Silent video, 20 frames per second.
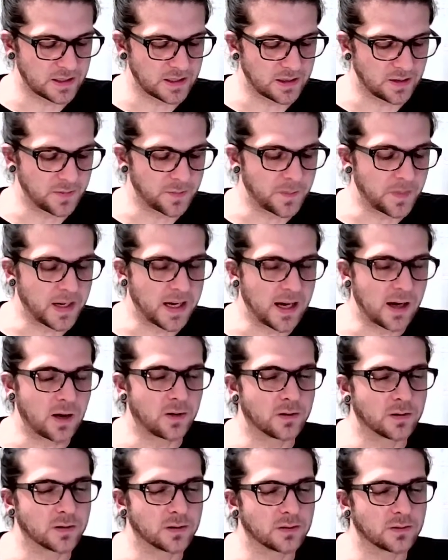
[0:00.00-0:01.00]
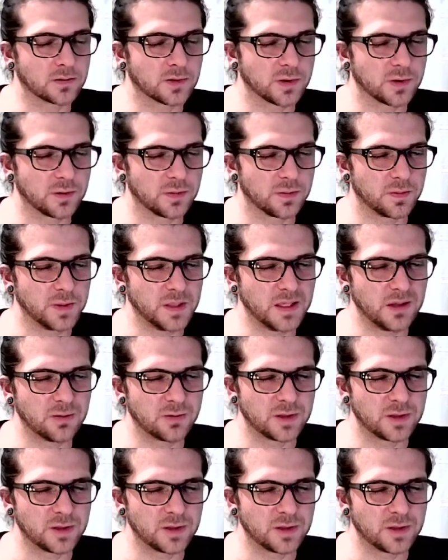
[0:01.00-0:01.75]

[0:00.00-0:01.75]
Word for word: about sort of being